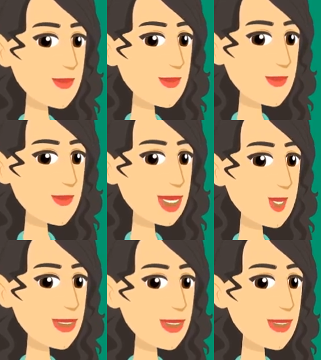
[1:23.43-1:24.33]
It can
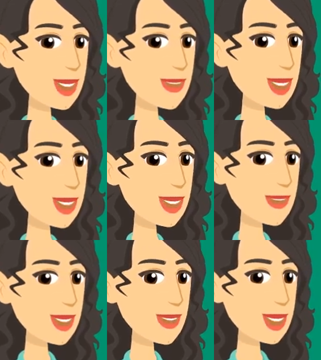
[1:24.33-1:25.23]
also be said
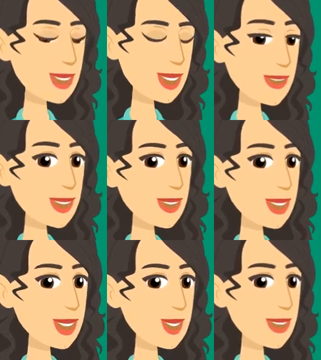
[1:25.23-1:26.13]
as Rita
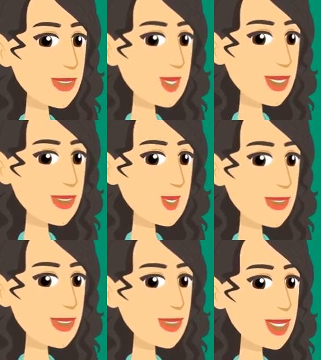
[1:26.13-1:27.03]
is not so tall
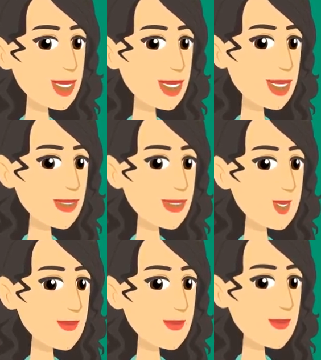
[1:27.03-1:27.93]
as Sita.
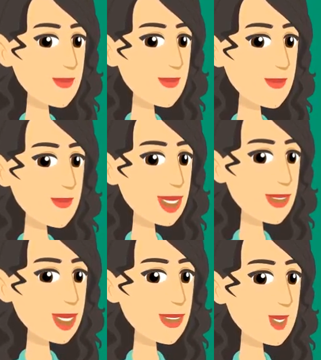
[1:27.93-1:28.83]
They
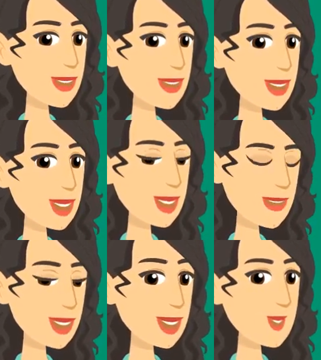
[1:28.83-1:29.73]
both mean the same.